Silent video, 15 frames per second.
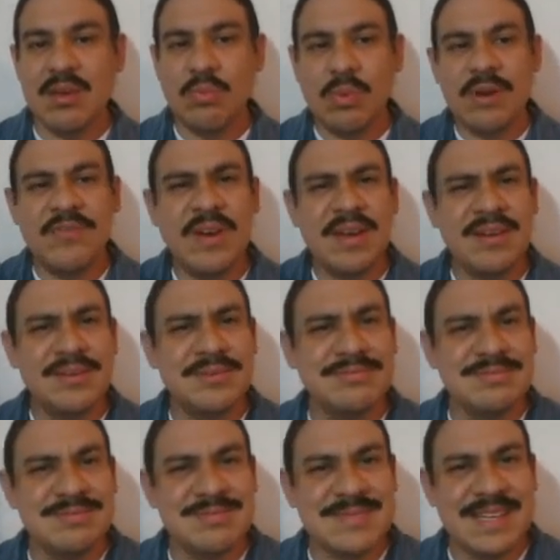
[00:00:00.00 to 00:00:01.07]
One final
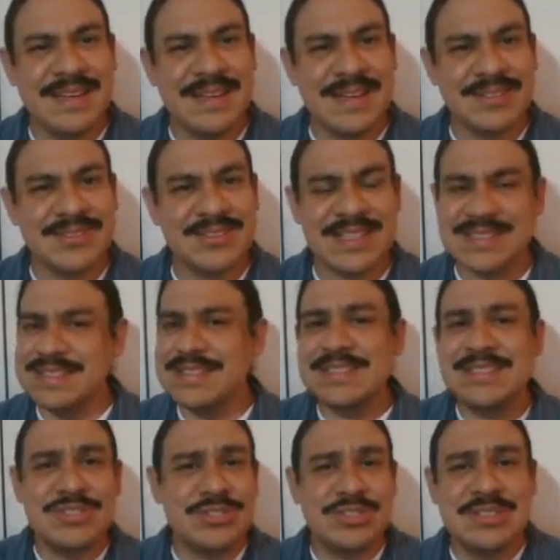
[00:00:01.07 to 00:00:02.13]
tiny exercise, and
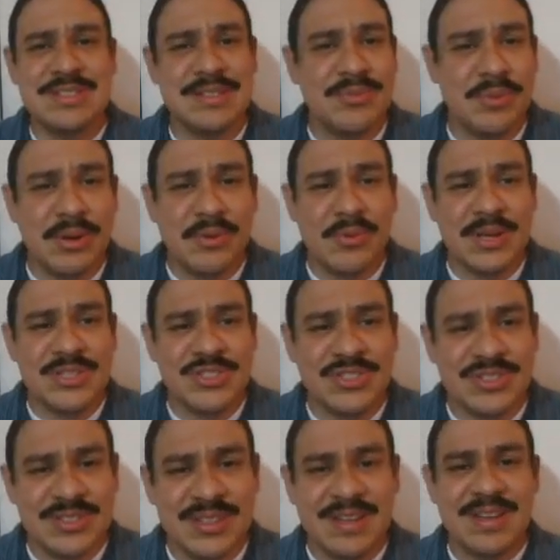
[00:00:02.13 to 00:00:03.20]
this is just a quick
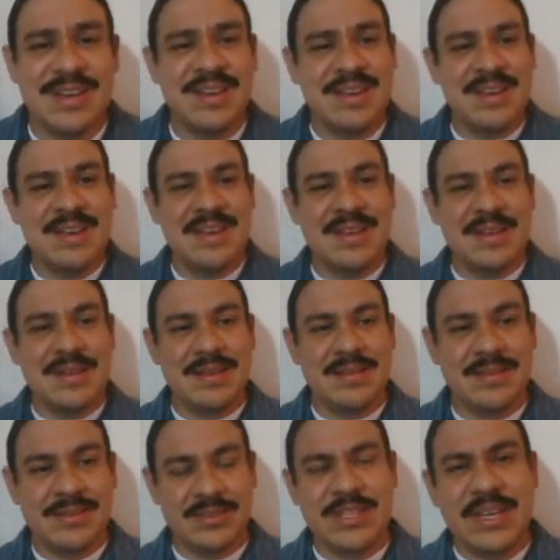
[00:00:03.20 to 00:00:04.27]
question.
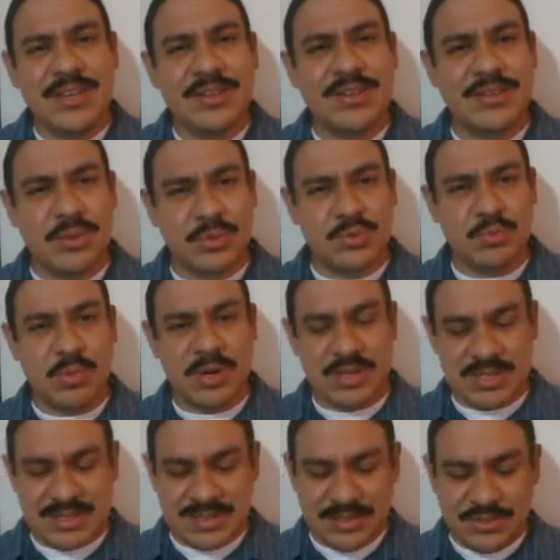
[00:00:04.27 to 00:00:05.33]
Take a look at those
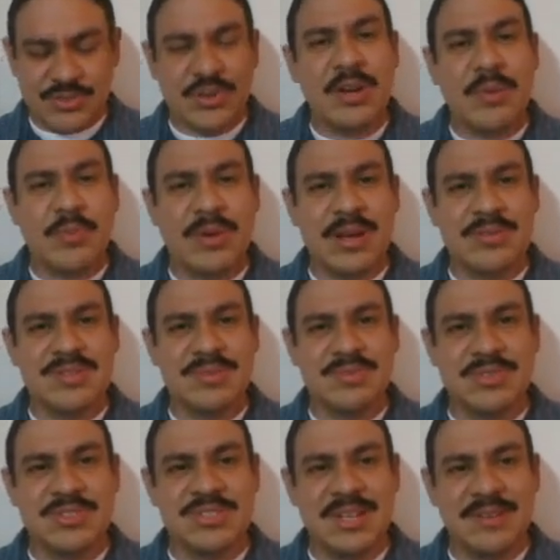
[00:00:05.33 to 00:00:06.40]
words and try to pronounce them
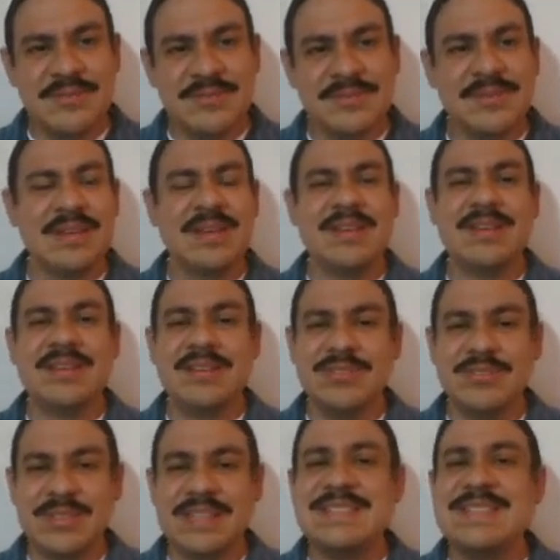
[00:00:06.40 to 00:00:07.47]
yourself.
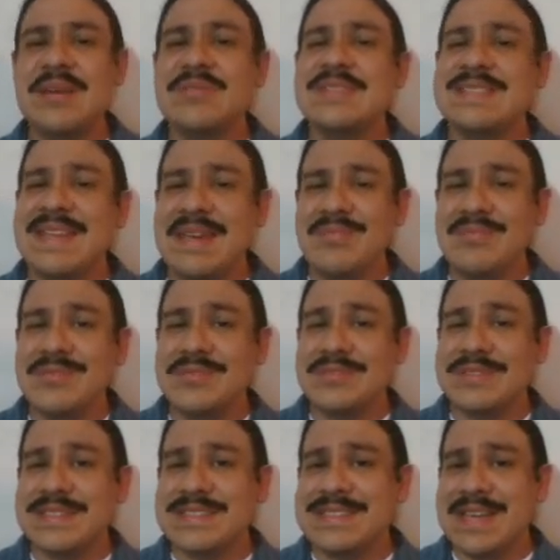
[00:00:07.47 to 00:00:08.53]
Do they sound the same or
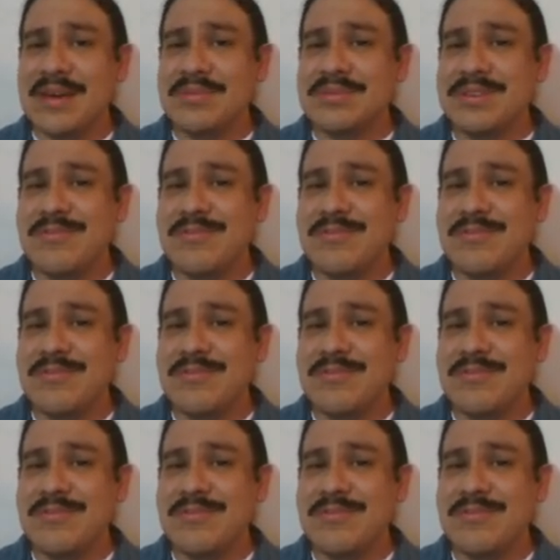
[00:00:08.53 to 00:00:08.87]
do they sound